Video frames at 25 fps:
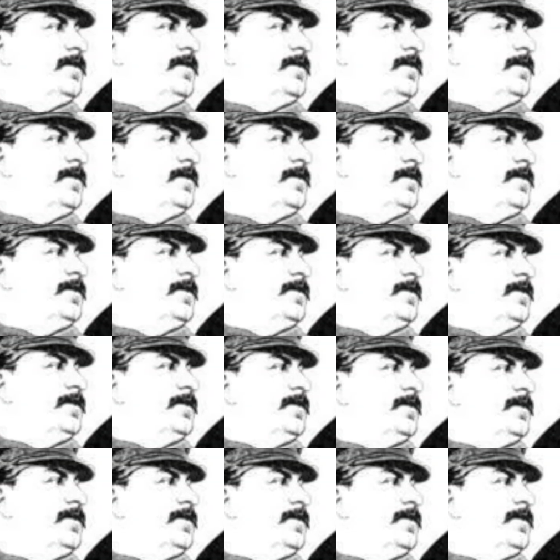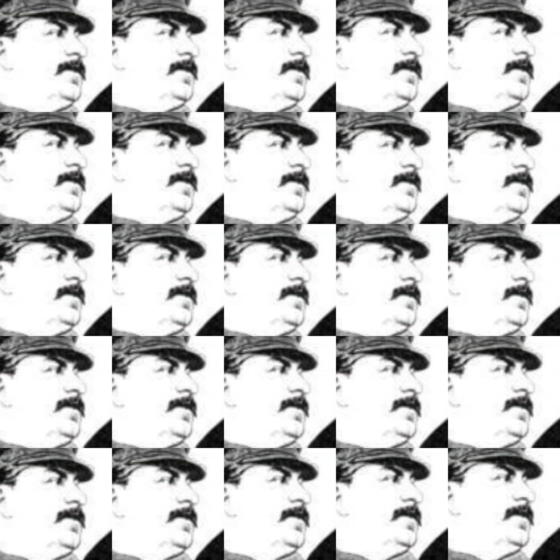So, you try and
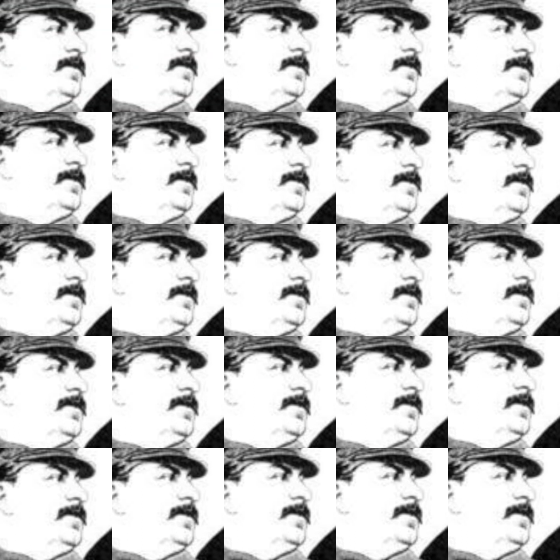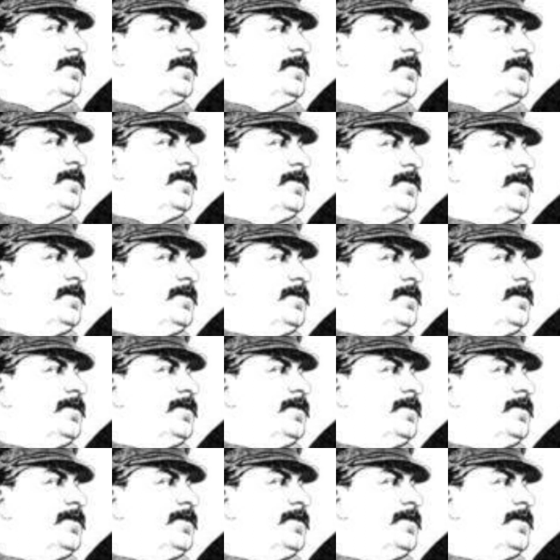focus in on yourself, try and